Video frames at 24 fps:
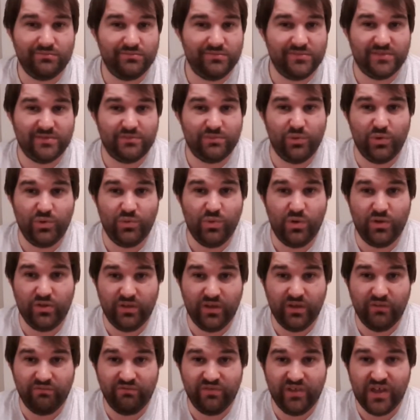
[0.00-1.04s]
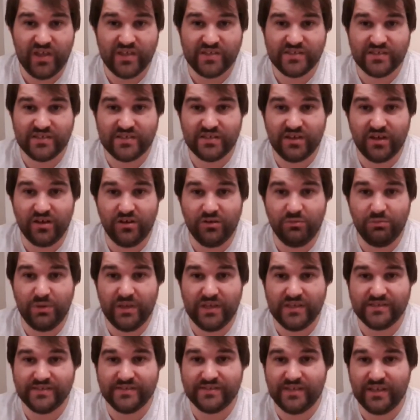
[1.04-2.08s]
That's what you want, a versatile
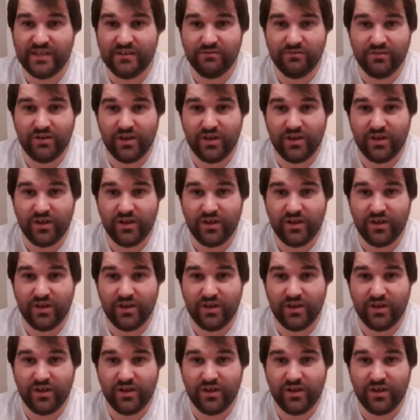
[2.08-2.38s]
piece of scenery